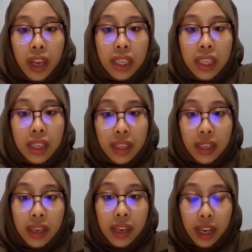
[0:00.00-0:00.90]
have
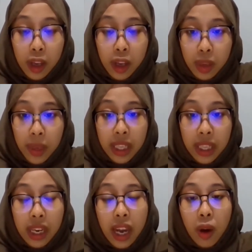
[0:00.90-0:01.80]
reduced
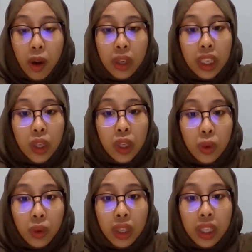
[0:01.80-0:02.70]
bacteria on the
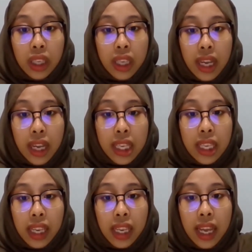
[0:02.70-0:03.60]
shoes
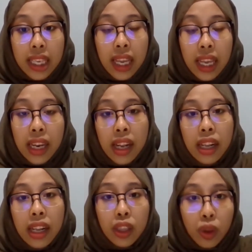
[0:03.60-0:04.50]
as it has an
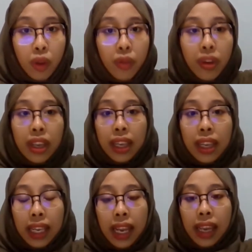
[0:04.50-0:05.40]

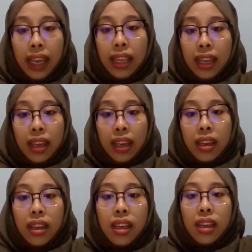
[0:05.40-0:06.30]
ultraviolet light.
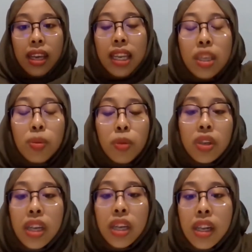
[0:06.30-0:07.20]
In this
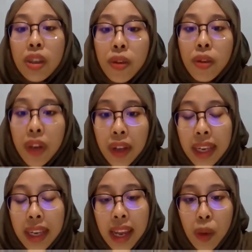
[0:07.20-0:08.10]
project,
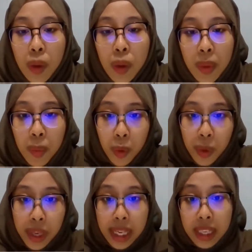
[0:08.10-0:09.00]
ultraviolet light will be
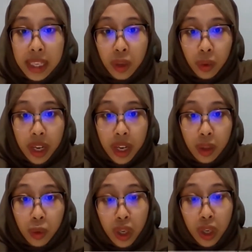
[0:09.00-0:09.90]
put in this shoe rack
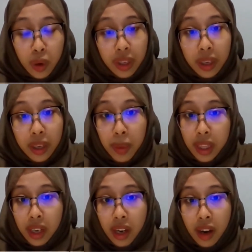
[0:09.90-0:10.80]
to reduce the
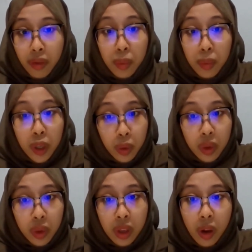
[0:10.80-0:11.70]
bacteria from the
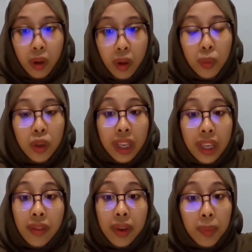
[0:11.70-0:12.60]
shoes. Almost
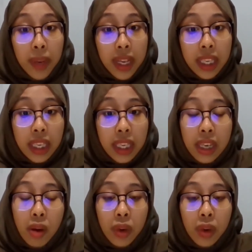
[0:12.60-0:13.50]
every place is
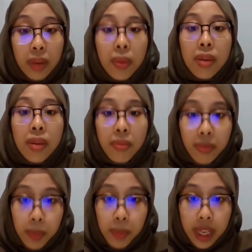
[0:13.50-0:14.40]
surrounded by
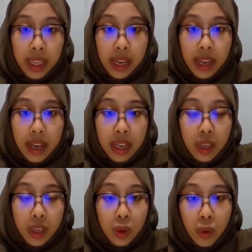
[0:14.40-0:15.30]
bacteria,
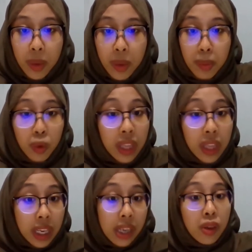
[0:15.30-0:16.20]
so by
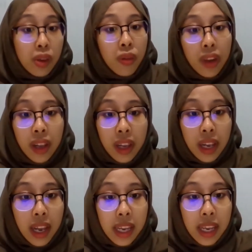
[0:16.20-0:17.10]
putting the ultraviolet
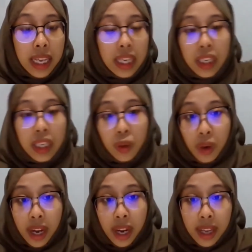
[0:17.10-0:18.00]
light in the shoe
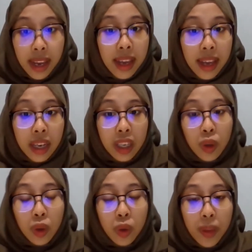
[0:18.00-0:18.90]
rack, the
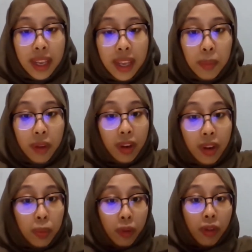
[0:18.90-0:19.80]
shoes will get
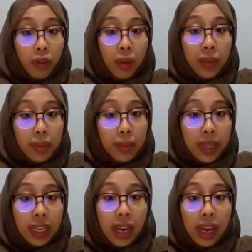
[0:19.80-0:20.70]
prevented from the
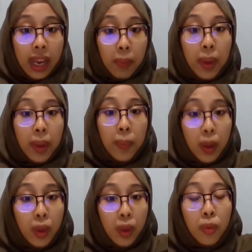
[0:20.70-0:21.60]
bacteria and
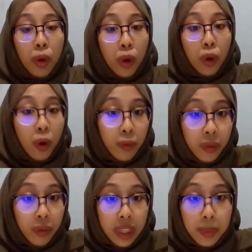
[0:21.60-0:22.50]
people will more
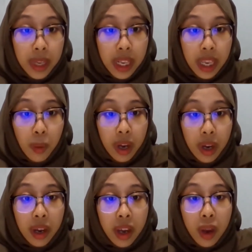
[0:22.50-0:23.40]
comfortably
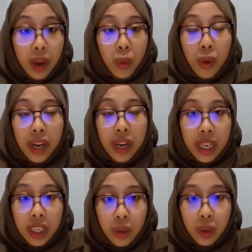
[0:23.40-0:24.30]
when
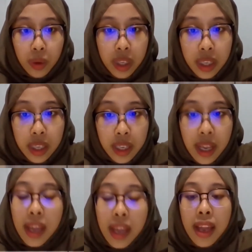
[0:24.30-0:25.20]
wearing the shoes.
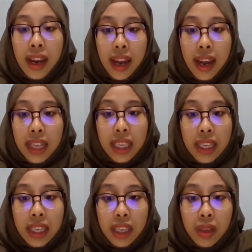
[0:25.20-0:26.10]
Next,
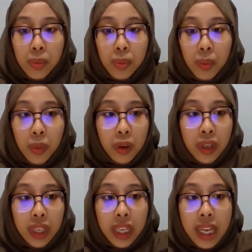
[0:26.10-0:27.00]
this
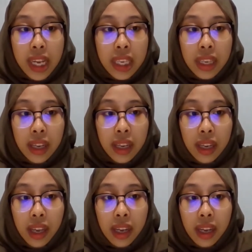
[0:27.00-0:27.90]
project has
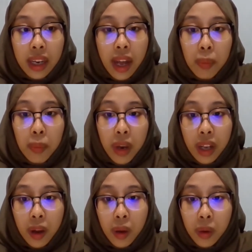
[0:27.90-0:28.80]
an
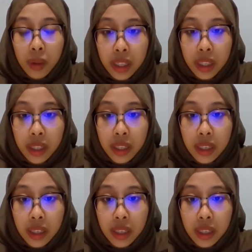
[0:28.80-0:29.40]
umbrella holder,